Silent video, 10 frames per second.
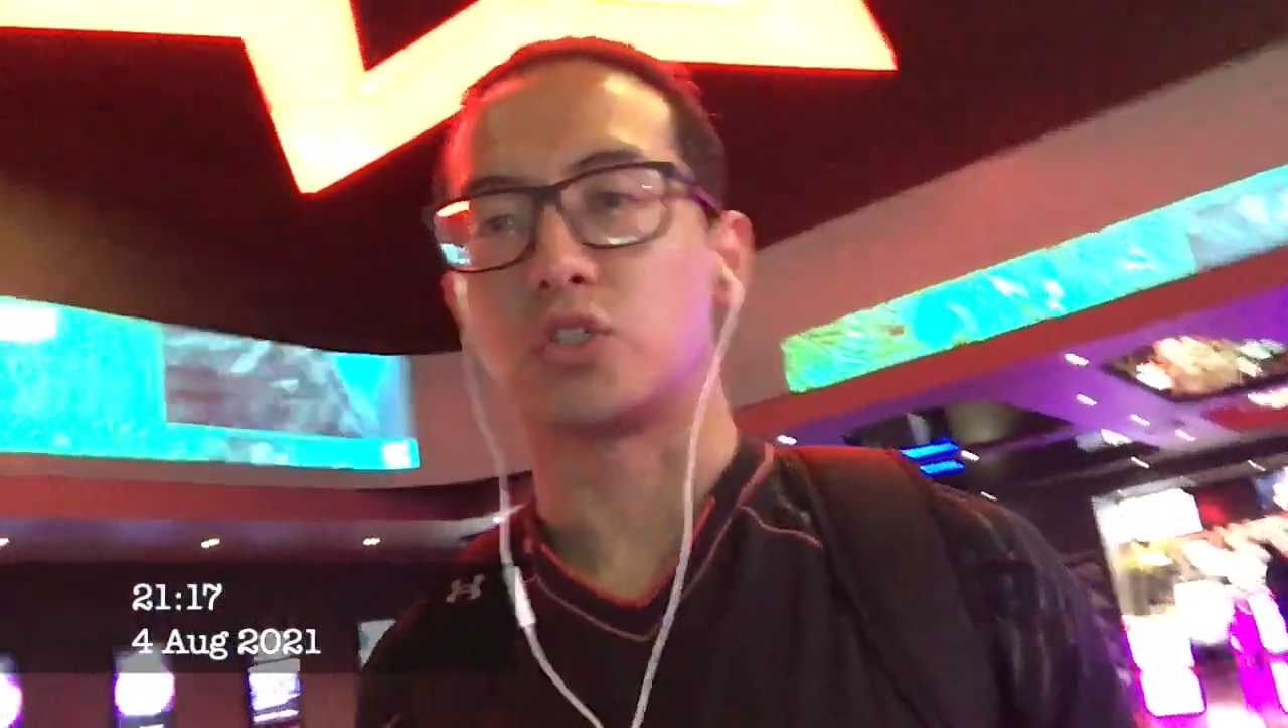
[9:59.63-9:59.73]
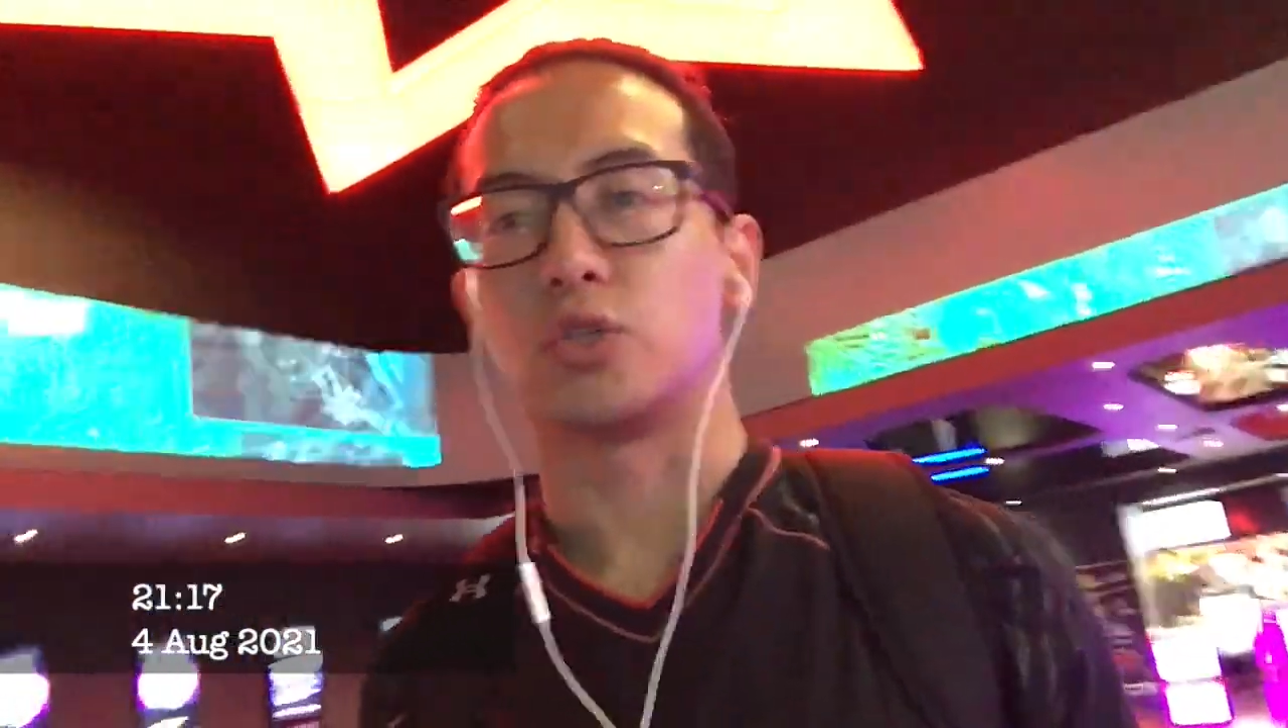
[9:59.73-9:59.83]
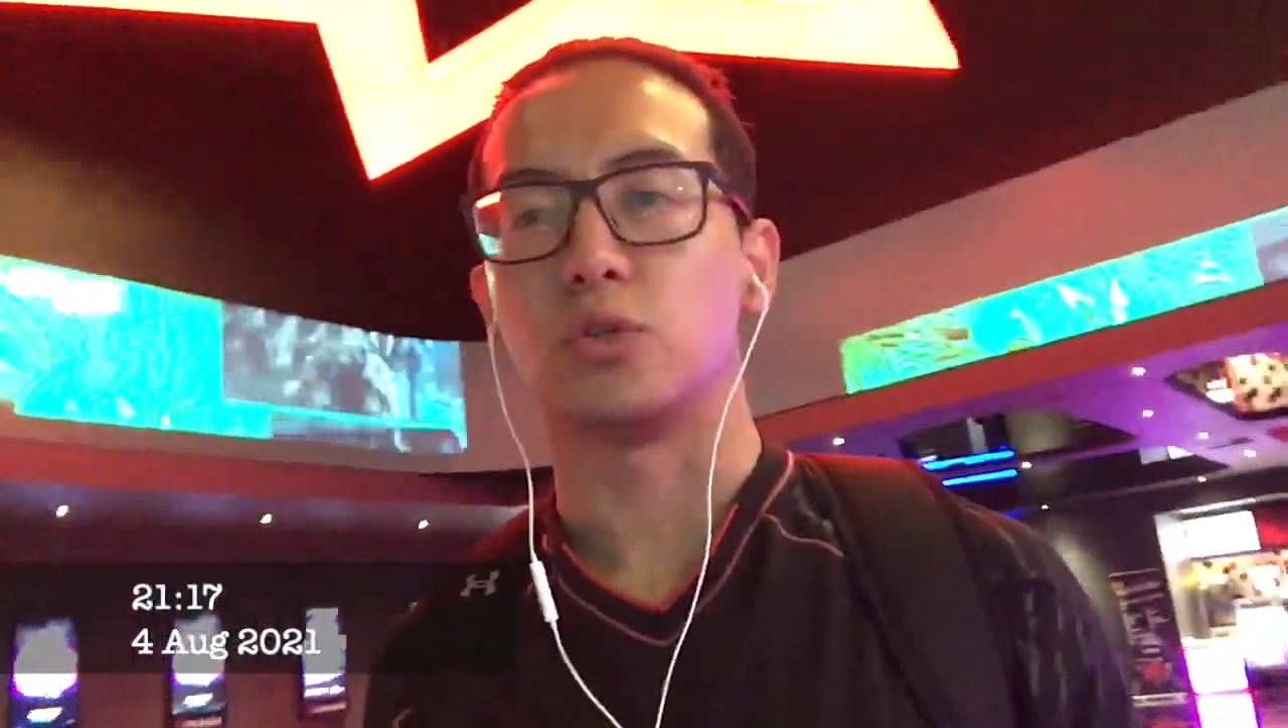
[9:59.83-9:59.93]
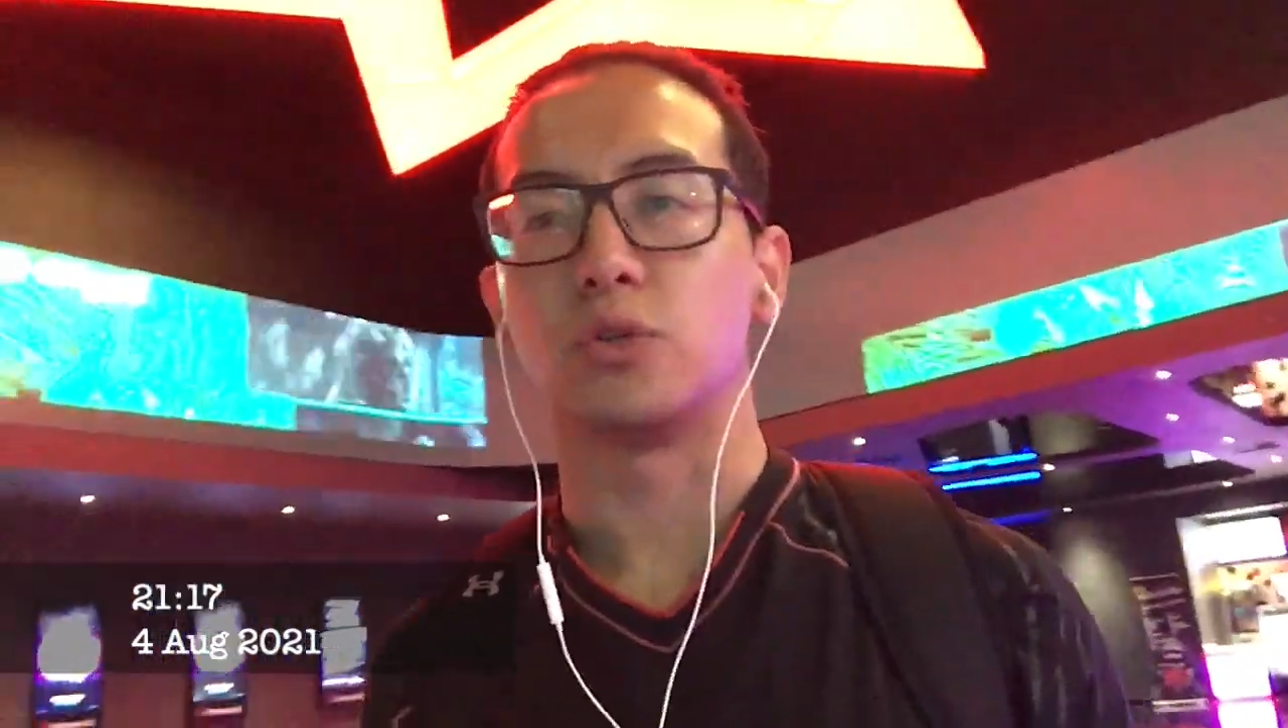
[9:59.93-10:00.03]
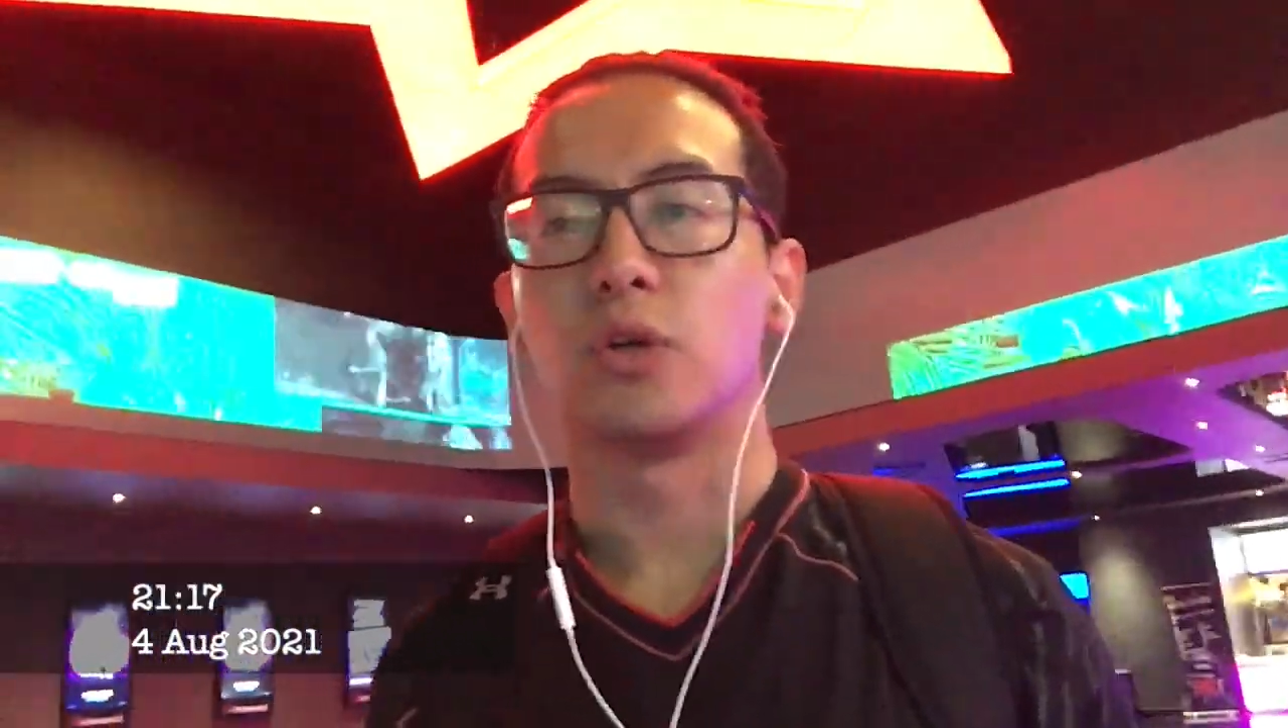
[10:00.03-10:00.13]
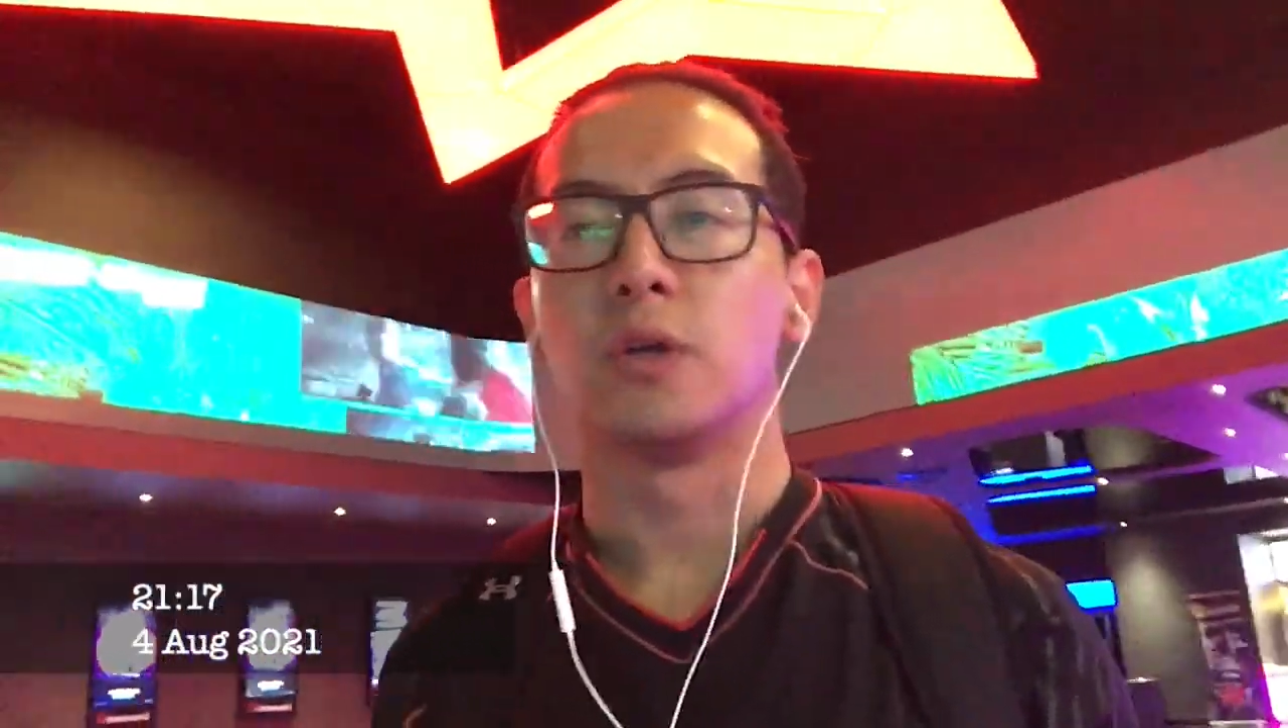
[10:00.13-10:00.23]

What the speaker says: to,